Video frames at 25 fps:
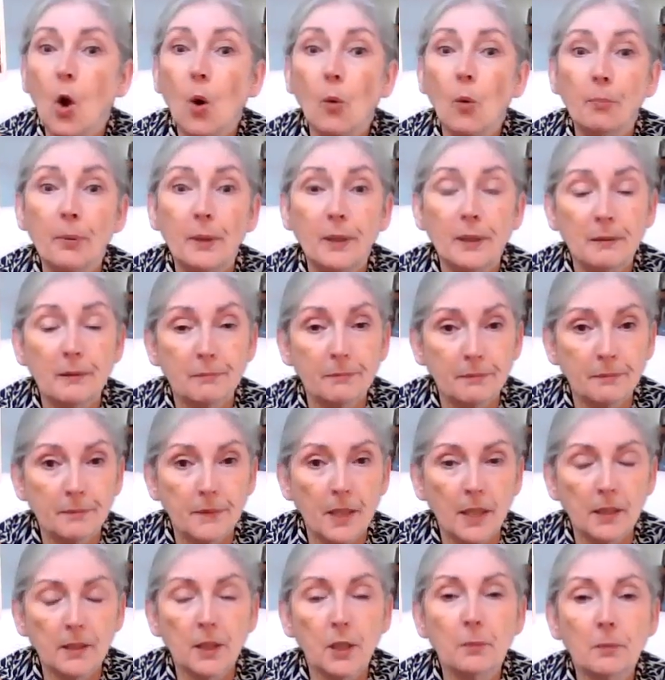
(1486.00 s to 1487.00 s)
open,
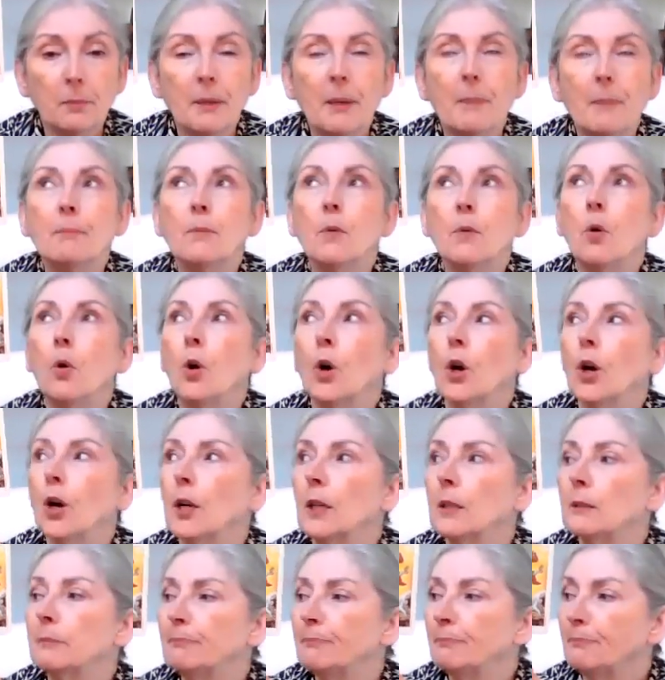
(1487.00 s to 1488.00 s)
a little bit
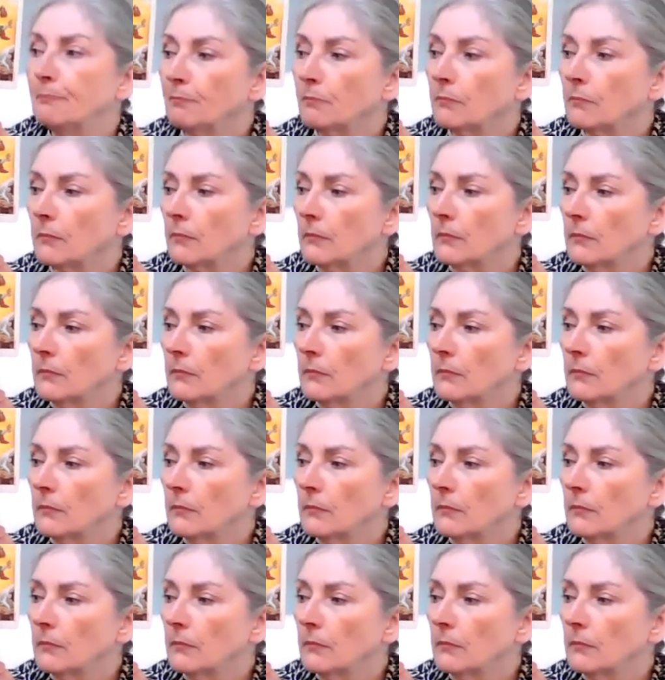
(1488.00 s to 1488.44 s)
more